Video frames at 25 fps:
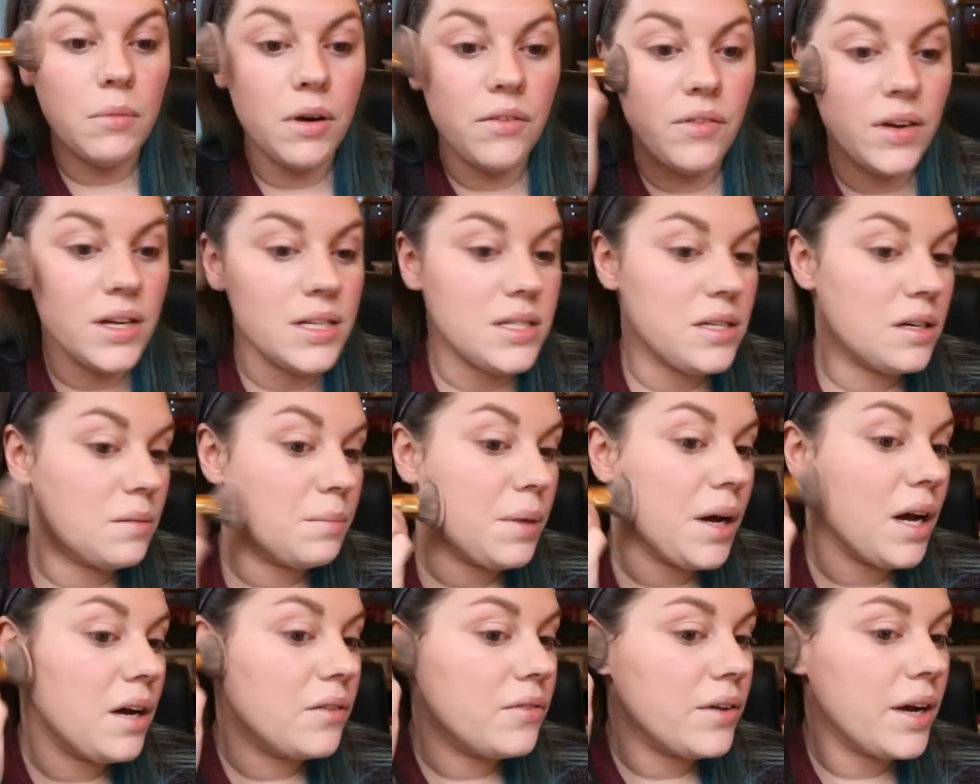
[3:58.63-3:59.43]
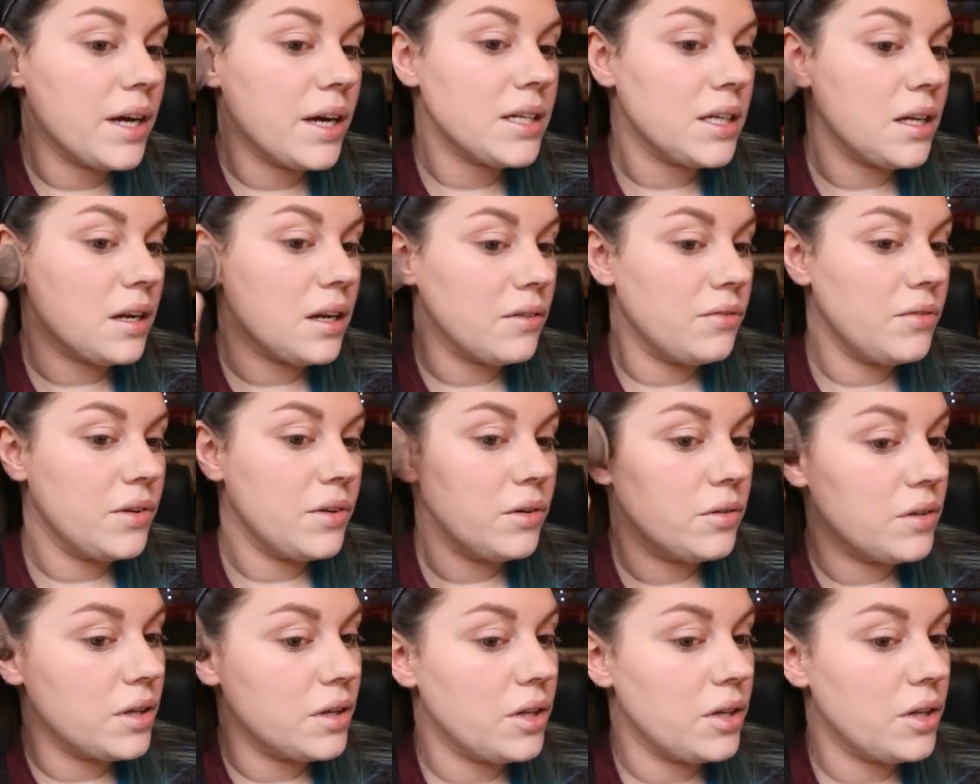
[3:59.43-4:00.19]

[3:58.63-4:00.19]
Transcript: my face look perfect and I feel